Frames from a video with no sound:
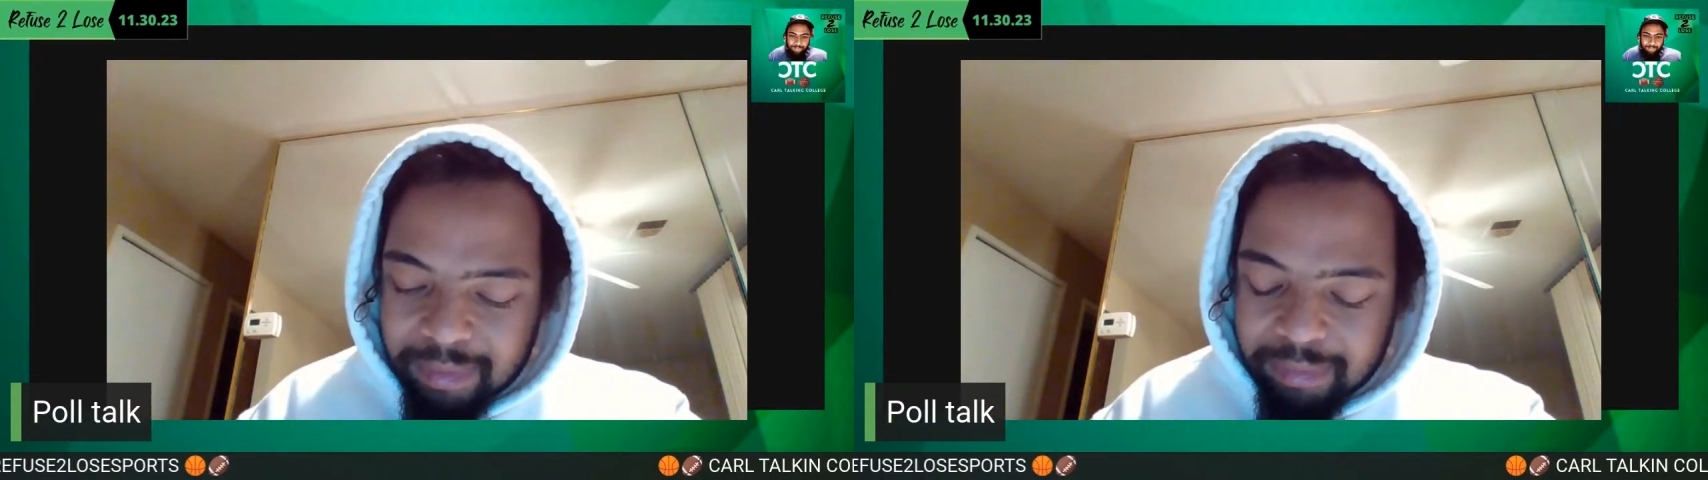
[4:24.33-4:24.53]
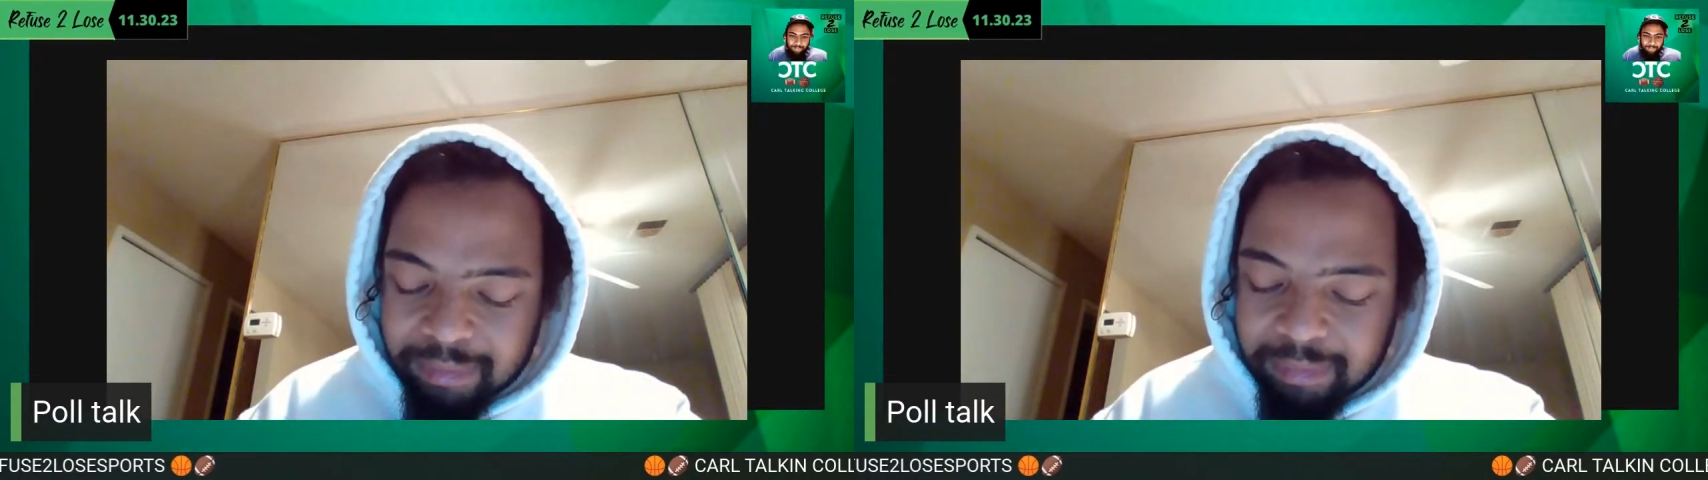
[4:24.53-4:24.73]

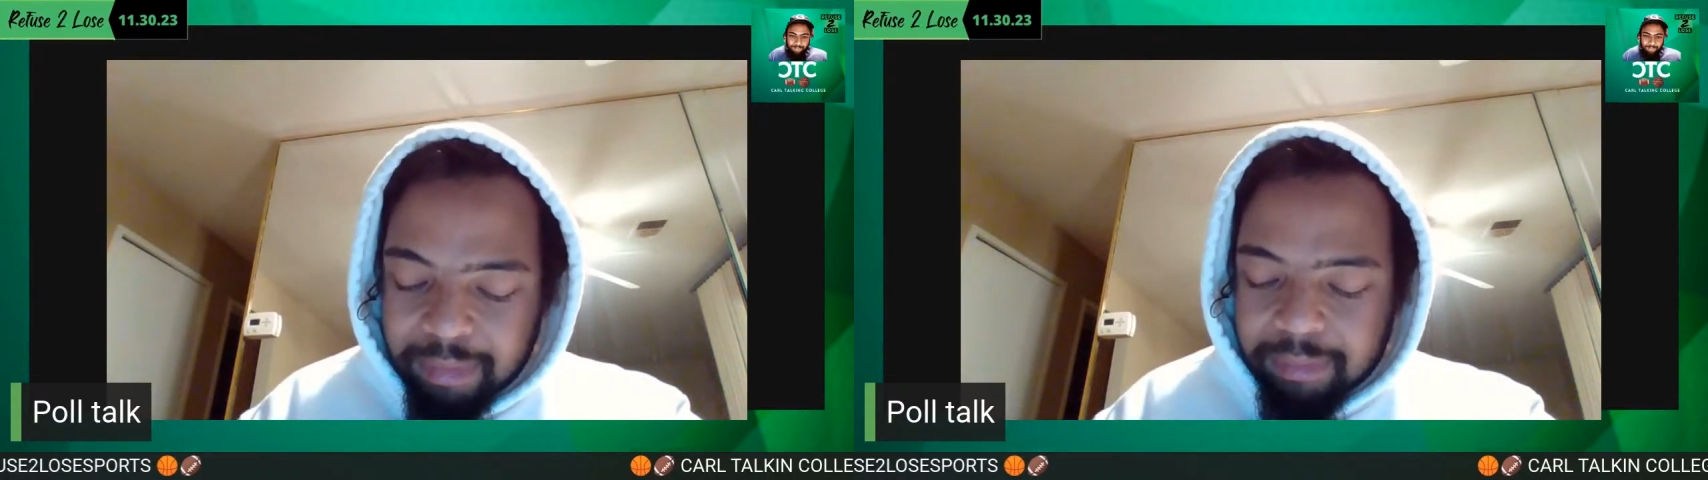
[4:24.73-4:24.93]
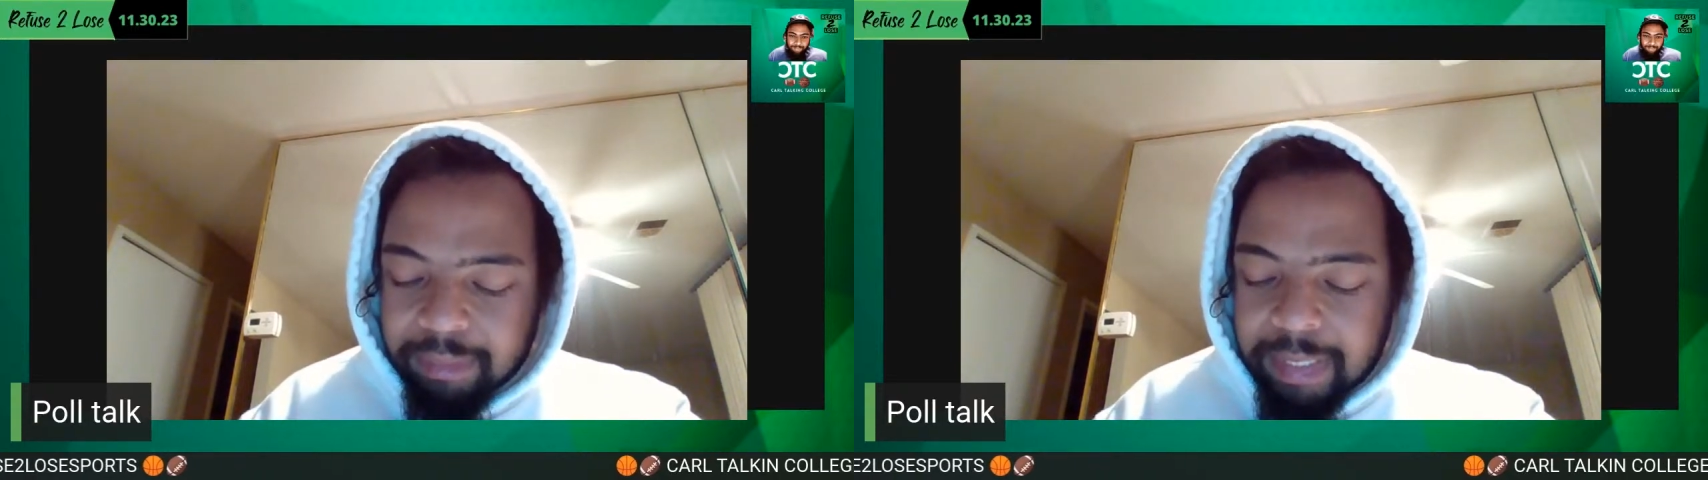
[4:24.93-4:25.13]

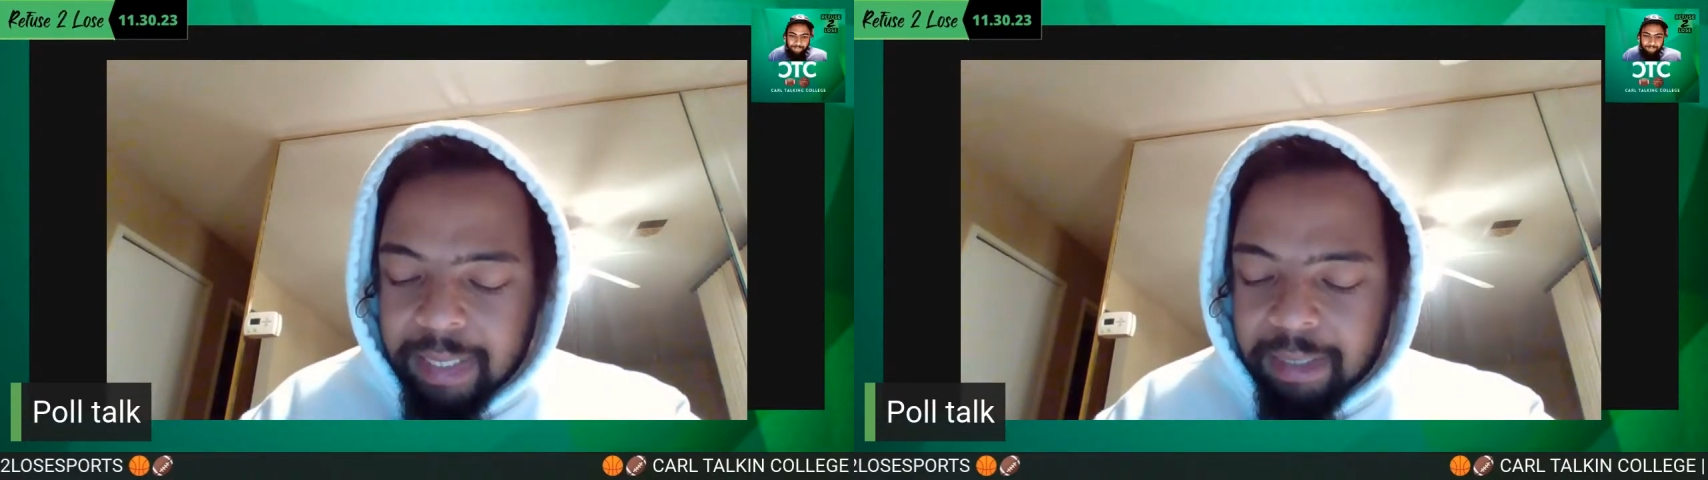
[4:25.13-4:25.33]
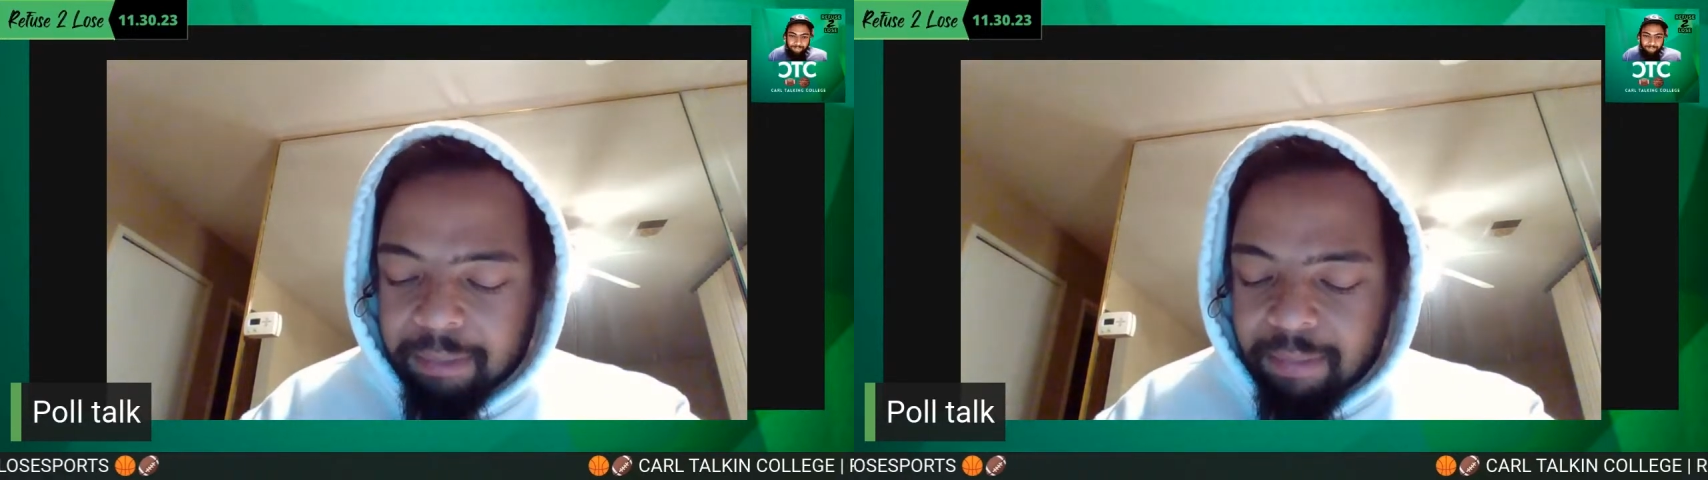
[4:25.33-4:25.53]
Sucks
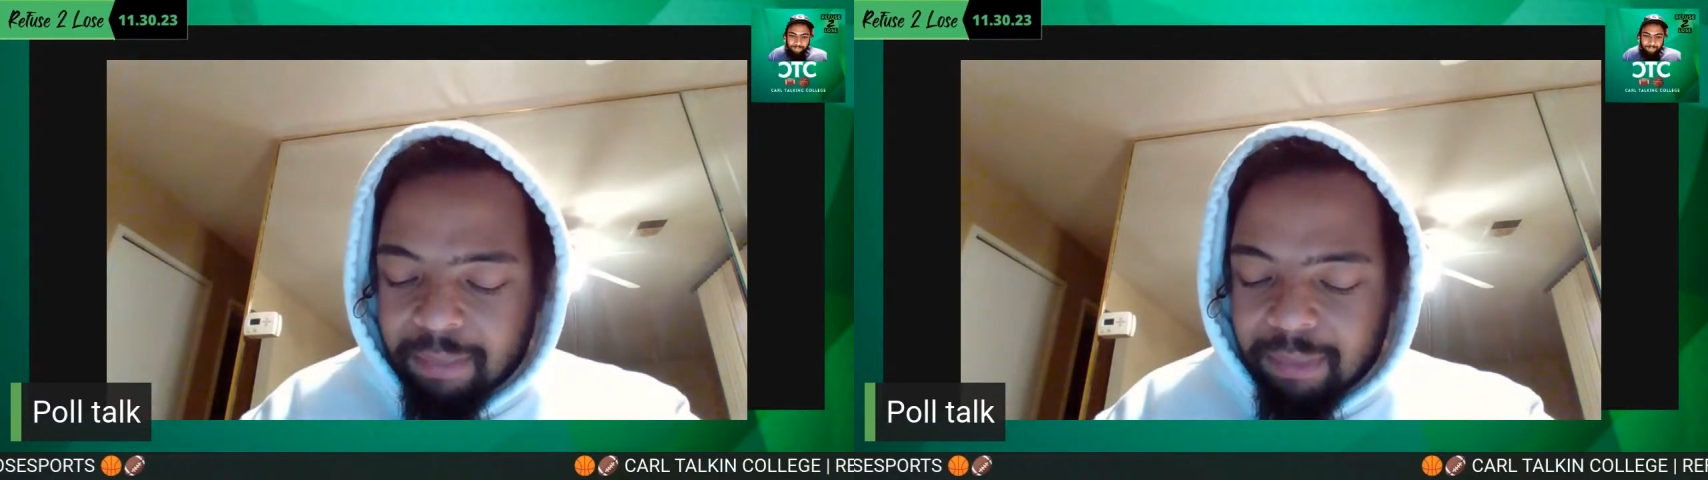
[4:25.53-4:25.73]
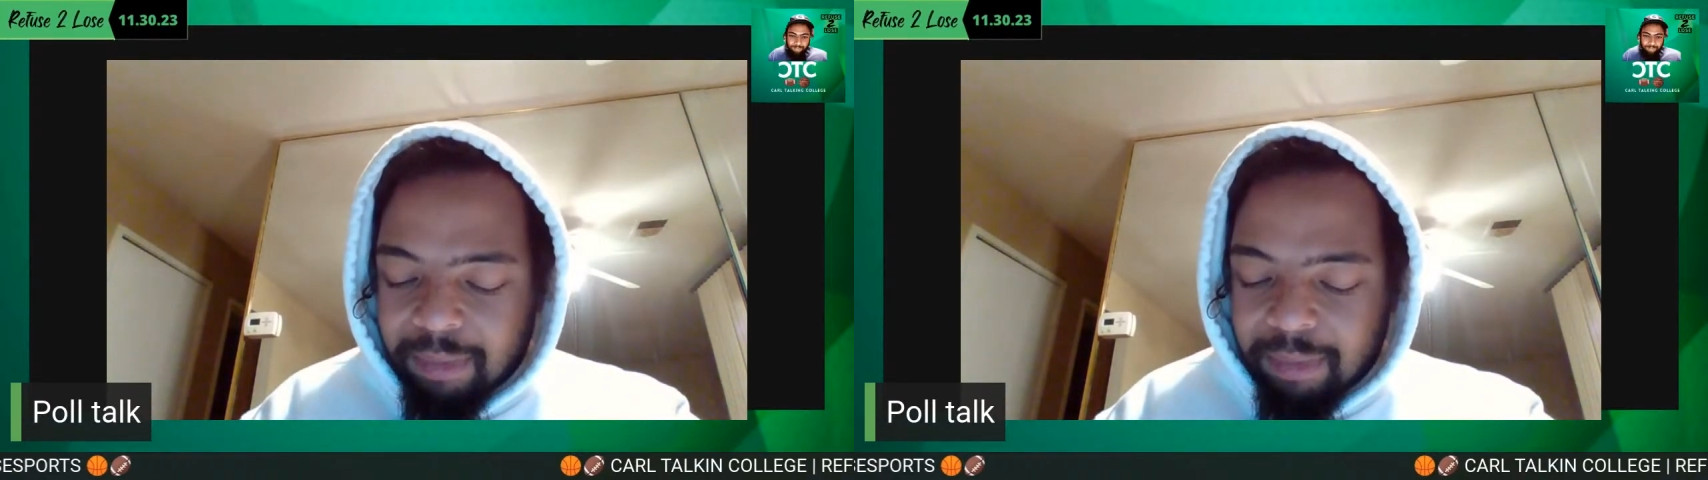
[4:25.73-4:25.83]
that